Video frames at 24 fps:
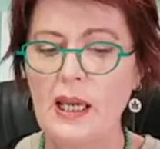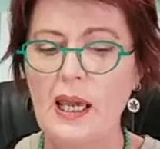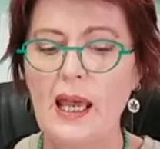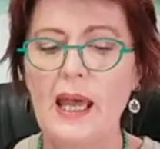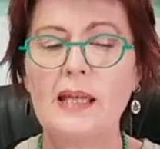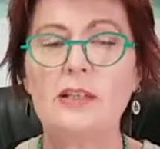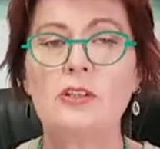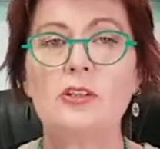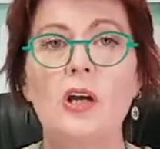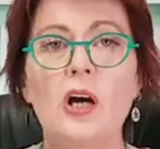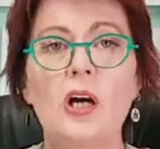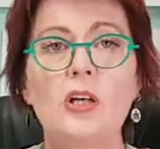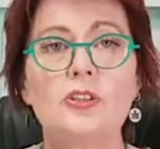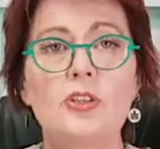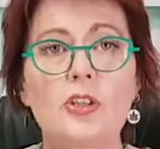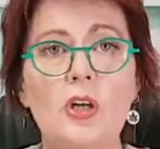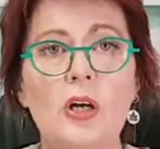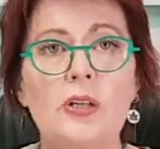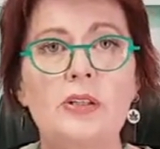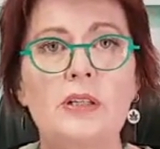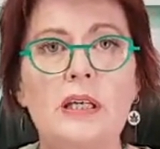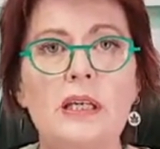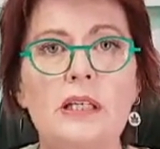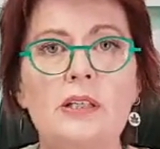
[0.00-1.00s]
and not
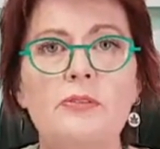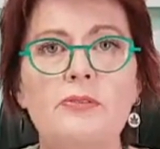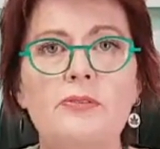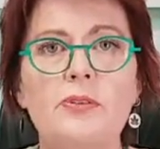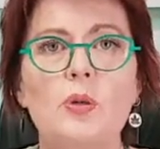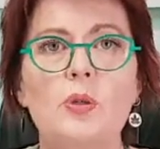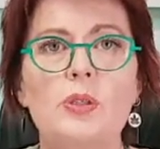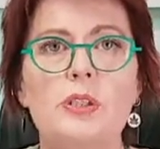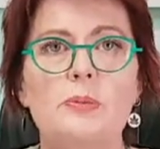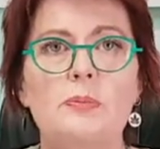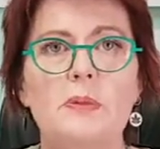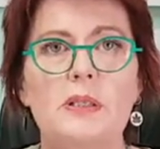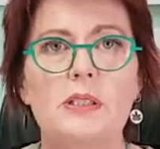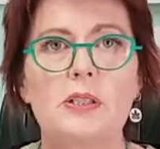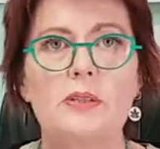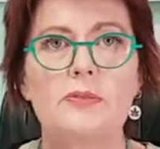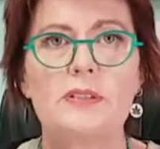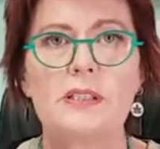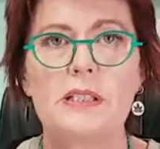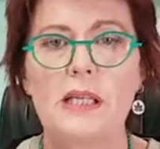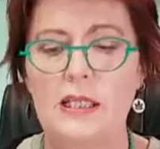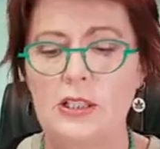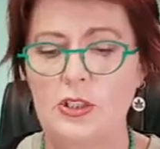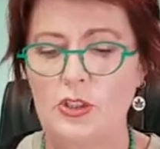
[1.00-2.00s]
on the enforcement of
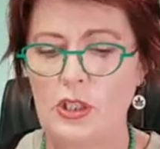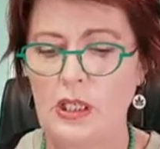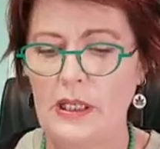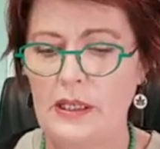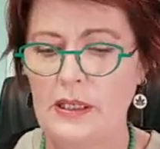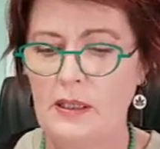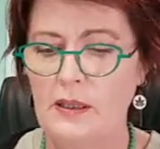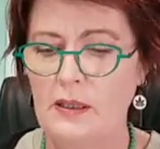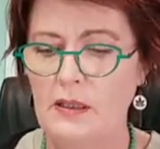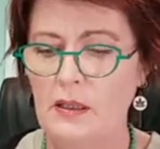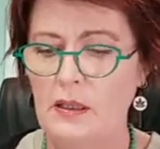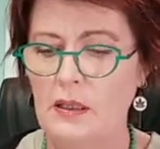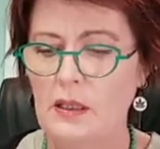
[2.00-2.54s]
scheduling.